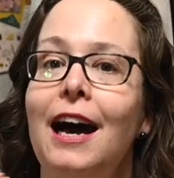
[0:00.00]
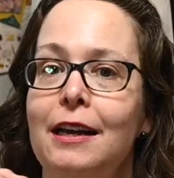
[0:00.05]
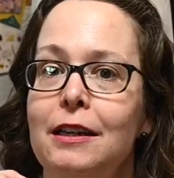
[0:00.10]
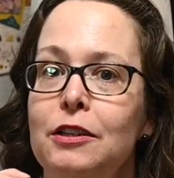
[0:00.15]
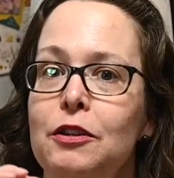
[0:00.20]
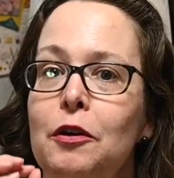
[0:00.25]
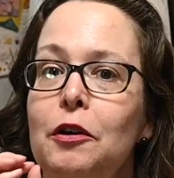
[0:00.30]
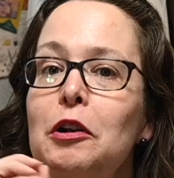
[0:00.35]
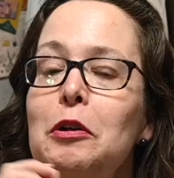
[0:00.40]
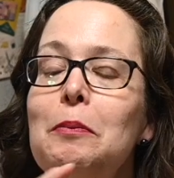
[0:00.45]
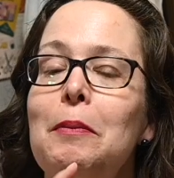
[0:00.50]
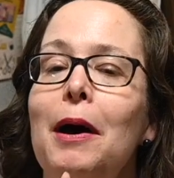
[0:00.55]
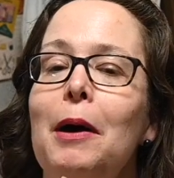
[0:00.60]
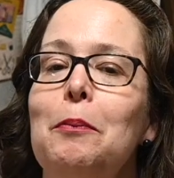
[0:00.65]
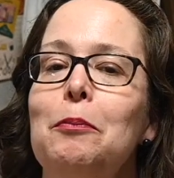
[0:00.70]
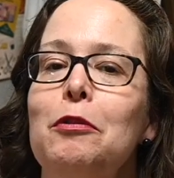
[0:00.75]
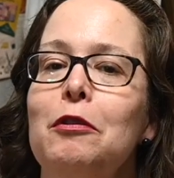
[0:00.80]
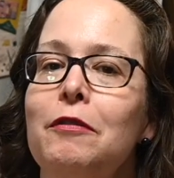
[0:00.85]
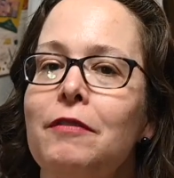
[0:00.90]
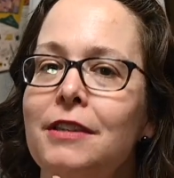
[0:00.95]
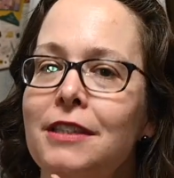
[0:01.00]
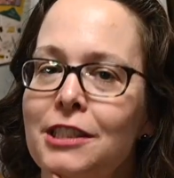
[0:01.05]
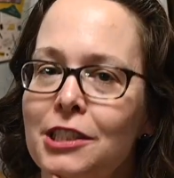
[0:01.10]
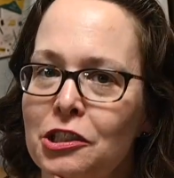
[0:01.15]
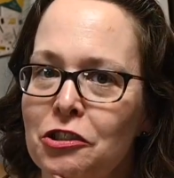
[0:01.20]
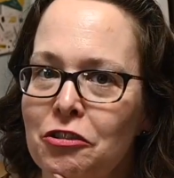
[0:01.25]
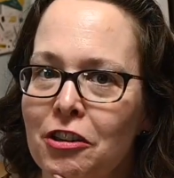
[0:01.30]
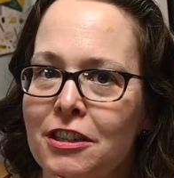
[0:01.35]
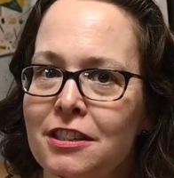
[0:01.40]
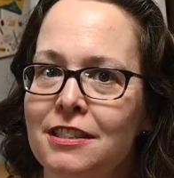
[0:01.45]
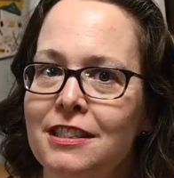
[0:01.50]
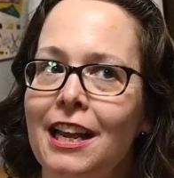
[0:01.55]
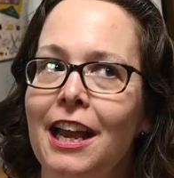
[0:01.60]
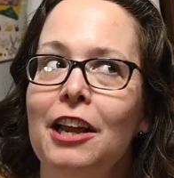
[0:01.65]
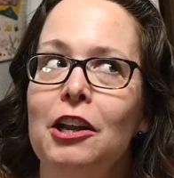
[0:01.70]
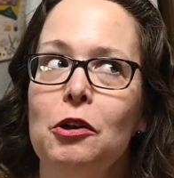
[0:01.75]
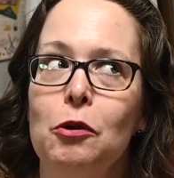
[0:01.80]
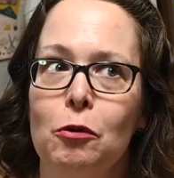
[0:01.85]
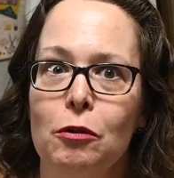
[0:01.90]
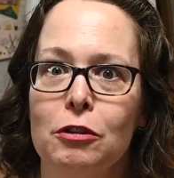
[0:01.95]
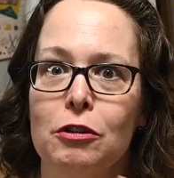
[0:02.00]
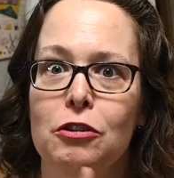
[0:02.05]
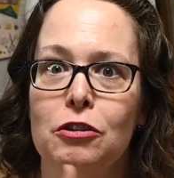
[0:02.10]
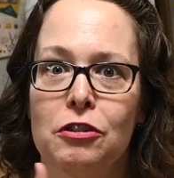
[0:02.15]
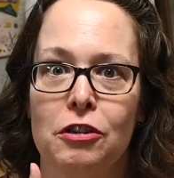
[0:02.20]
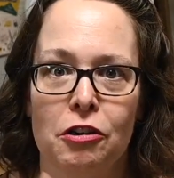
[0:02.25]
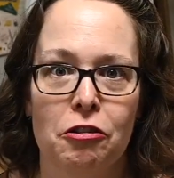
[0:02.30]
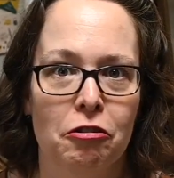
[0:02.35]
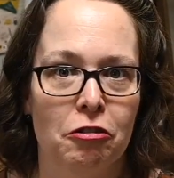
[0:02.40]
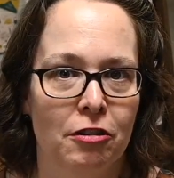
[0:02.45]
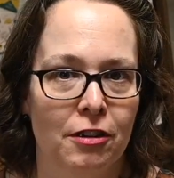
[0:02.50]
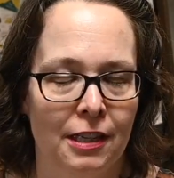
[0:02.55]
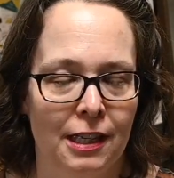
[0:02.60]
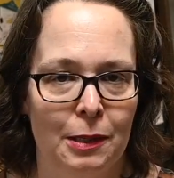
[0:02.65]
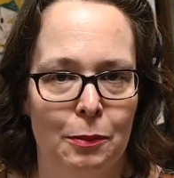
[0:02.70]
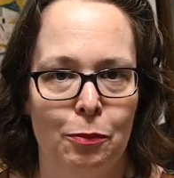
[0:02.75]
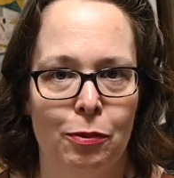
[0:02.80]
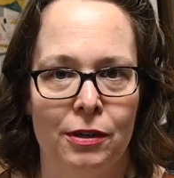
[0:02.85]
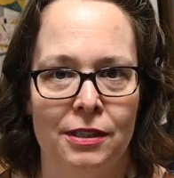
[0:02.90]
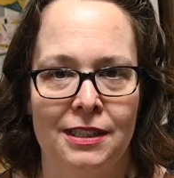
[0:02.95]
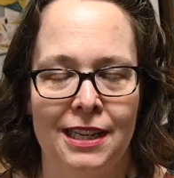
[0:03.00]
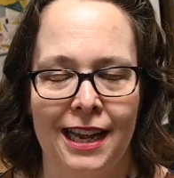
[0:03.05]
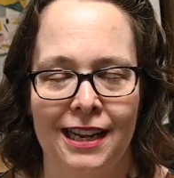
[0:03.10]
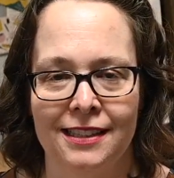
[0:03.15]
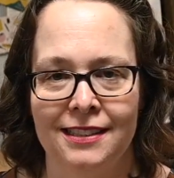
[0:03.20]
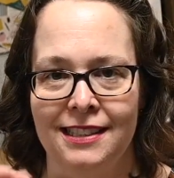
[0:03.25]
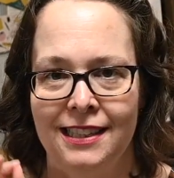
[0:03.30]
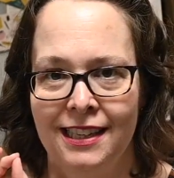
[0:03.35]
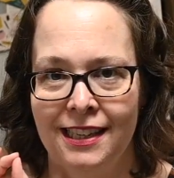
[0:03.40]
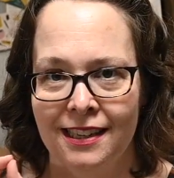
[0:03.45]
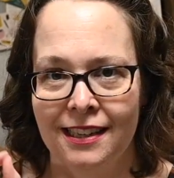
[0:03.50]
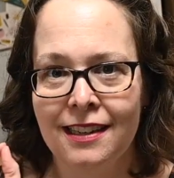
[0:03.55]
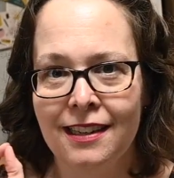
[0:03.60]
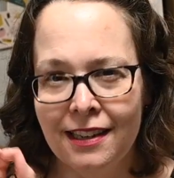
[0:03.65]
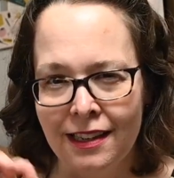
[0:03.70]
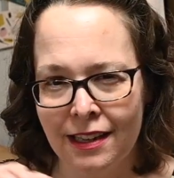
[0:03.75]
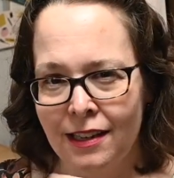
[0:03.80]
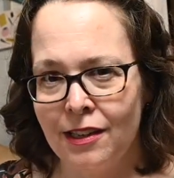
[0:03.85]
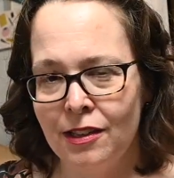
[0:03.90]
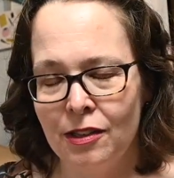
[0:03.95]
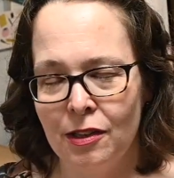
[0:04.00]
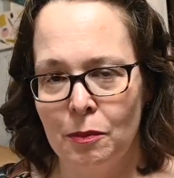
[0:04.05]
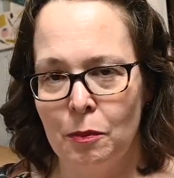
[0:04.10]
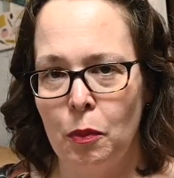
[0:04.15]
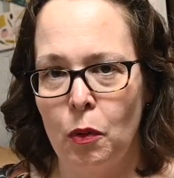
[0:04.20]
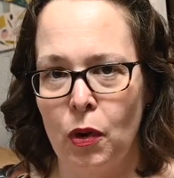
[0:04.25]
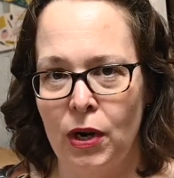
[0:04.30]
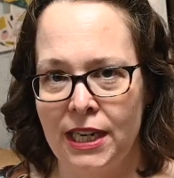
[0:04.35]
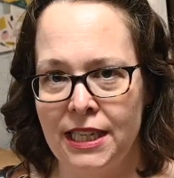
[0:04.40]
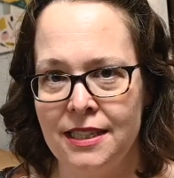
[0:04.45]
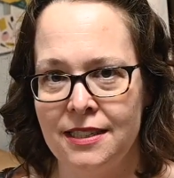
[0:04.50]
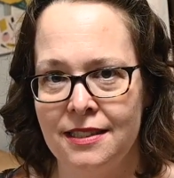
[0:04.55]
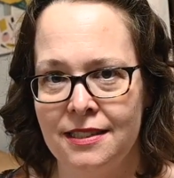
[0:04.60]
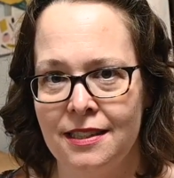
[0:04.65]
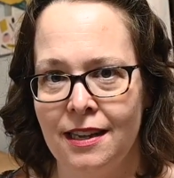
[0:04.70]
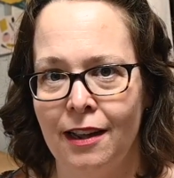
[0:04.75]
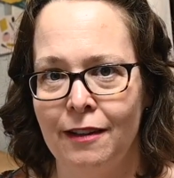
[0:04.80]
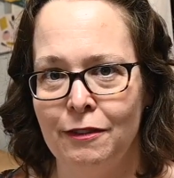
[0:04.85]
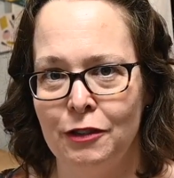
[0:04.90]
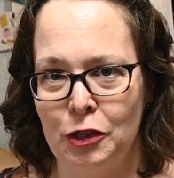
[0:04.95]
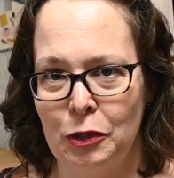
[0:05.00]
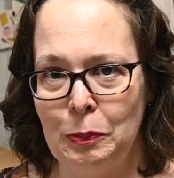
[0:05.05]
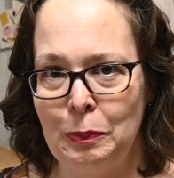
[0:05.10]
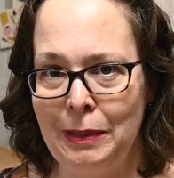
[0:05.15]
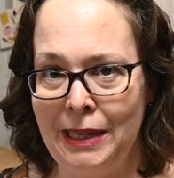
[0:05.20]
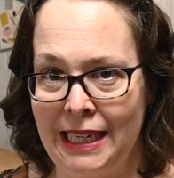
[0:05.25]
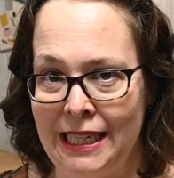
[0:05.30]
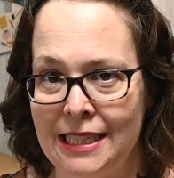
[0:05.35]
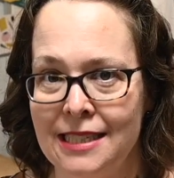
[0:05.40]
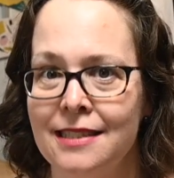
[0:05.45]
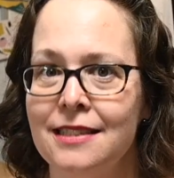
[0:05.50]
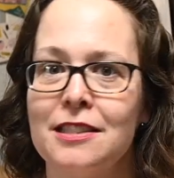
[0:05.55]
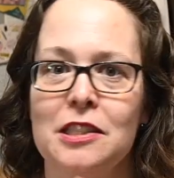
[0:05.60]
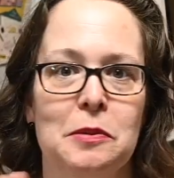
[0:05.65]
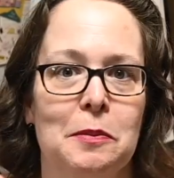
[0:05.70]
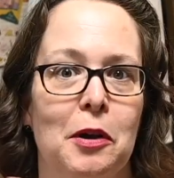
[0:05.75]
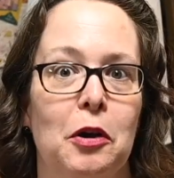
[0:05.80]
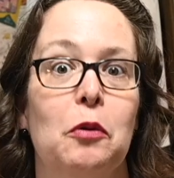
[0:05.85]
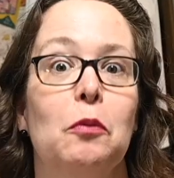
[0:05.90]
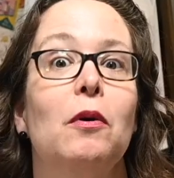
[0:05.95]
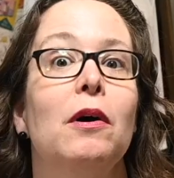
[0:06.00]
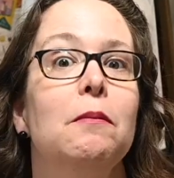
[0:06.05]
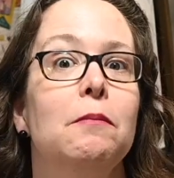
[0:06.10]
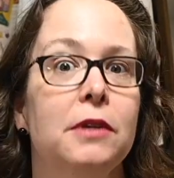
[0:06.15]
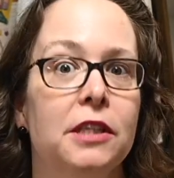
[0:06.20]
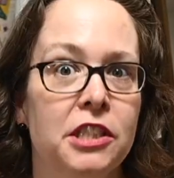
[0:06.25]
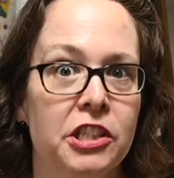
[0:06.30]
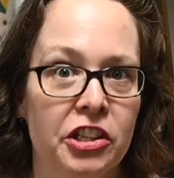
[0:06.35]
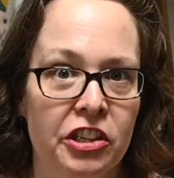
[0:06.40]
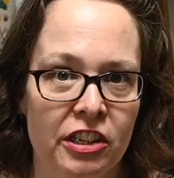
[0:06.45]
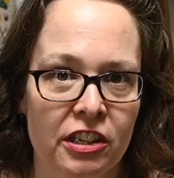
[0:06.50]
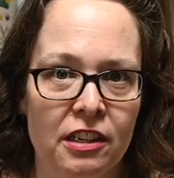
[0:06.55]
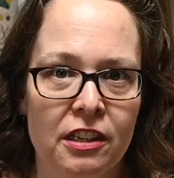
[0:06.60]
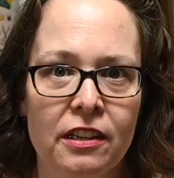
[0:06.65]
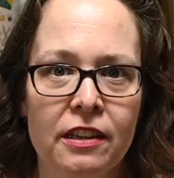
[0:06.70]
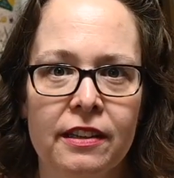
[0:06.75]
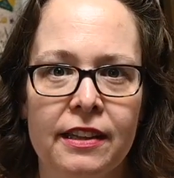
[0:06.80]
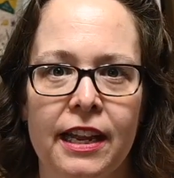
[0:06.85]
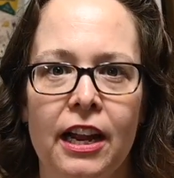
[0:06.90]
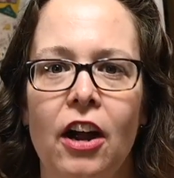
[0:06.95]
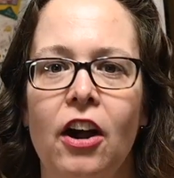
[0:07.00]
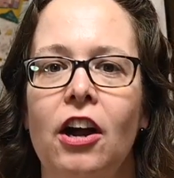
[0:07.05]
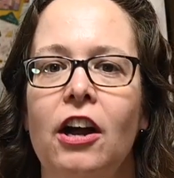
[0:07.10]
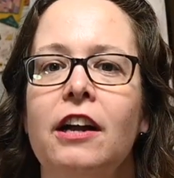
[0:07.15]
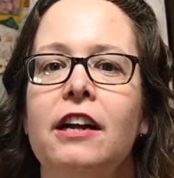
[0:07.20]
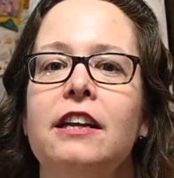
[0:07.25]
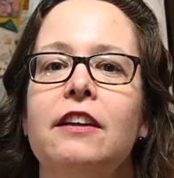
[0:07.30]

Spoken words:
Note about preventing rust and or generally protecting the points of your pens, no matter what material they are.